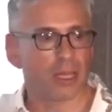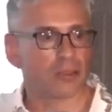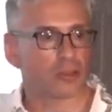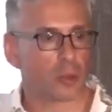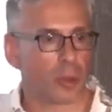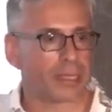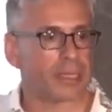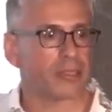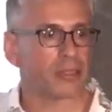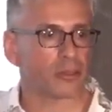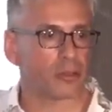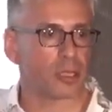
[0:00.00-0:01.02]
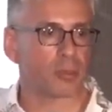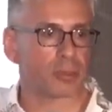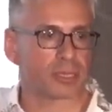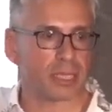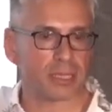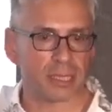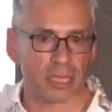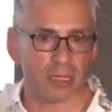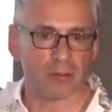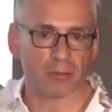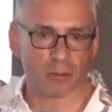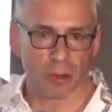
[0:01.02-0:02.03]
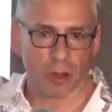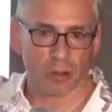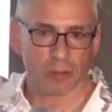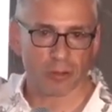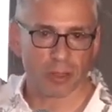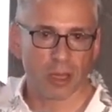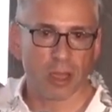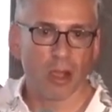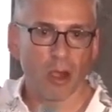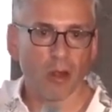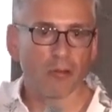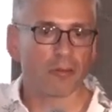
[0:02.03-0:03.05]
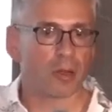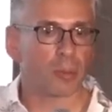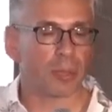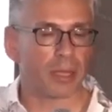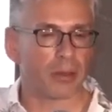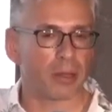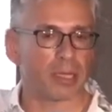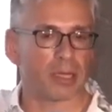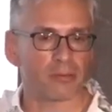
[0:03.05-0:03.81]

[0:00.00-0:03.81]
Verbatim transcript: 20 to 30 percent a year of growth over a period of